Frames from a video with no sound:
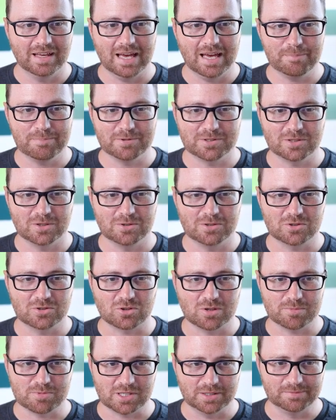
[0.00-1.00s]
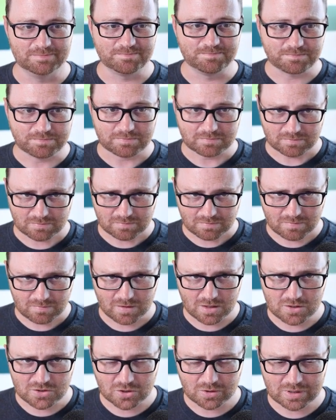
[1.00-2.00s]
Episode description.
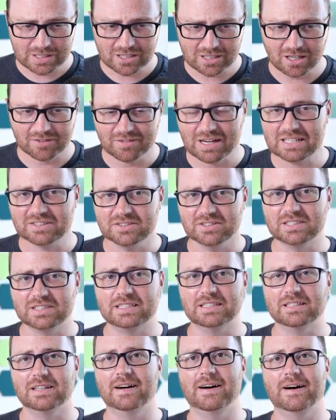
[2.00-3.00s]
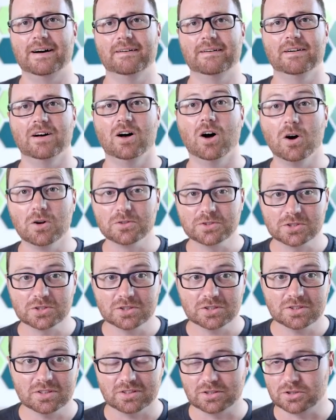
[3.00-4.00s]
So here I've actually
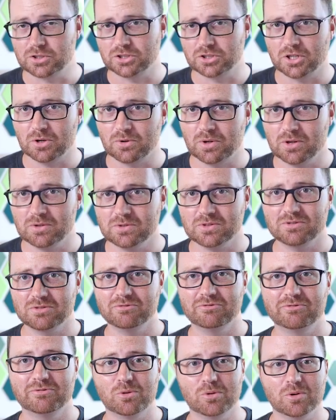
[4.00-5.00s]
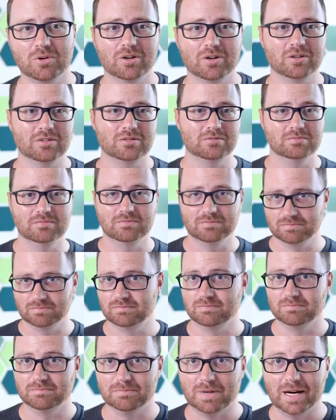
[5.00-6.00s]
altered the show notes for
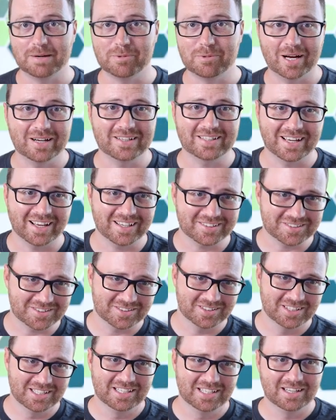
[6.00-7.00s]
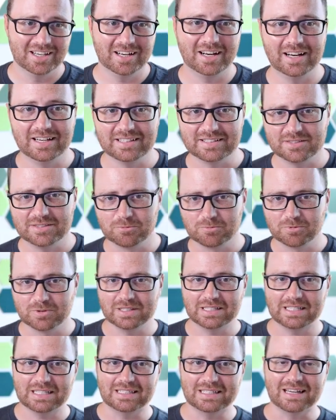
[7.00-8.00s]
my podcast to
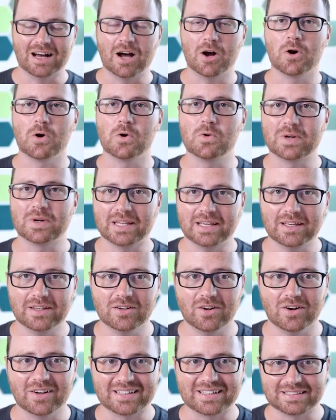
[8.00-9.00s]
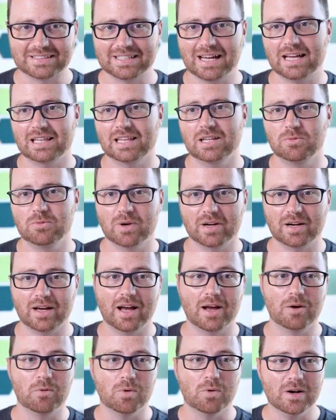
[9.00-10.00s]
really hone in on exactly what
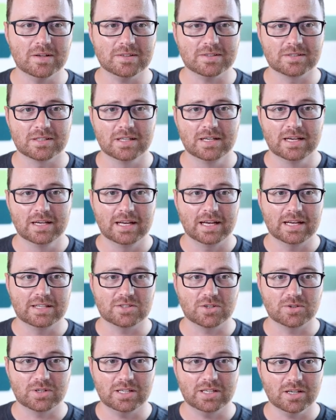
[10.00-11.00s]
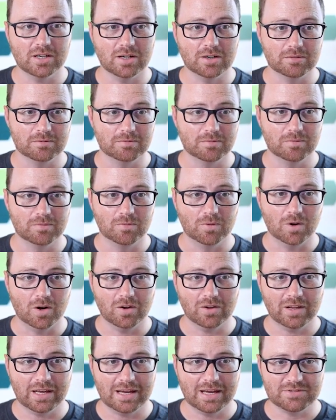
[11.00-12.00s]
I want. And so here,
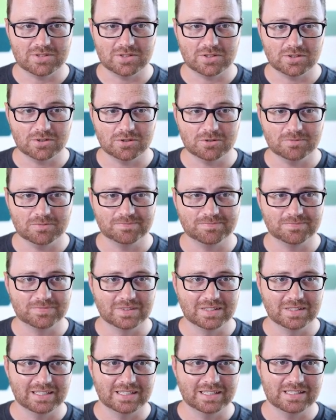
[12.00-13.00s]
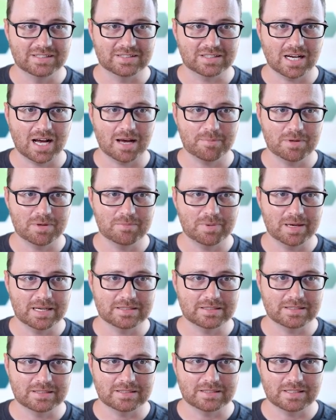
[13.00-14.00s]
all I have to do is copy and
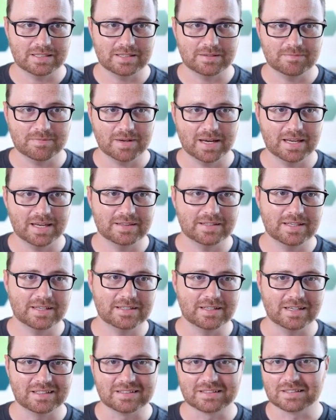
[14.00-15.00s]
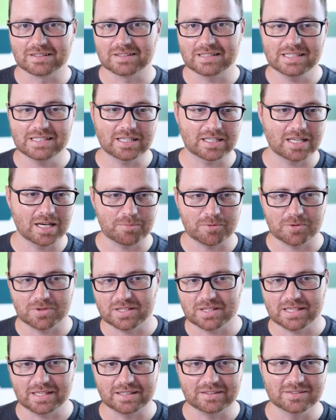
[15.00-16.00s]
paste this in and then delete a couple
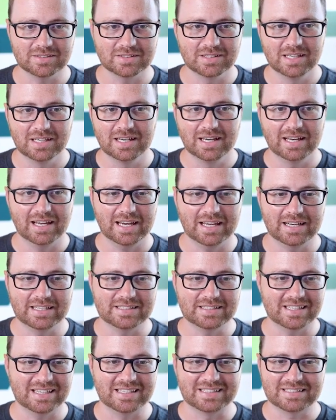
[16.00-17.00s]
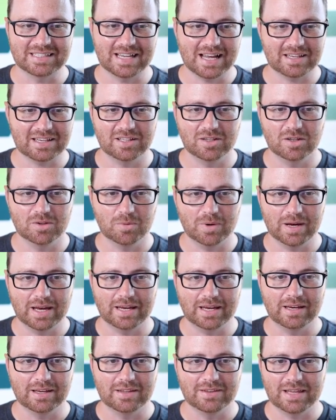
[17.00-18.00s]
things. And it's exactly the
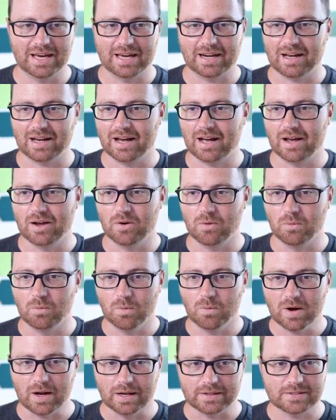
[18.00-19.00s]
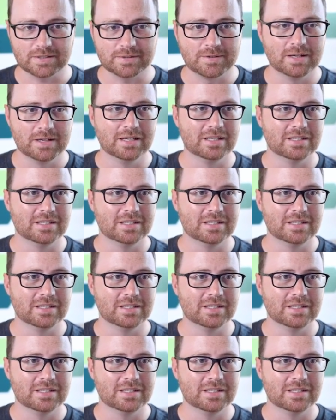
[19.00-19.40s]
way that I want.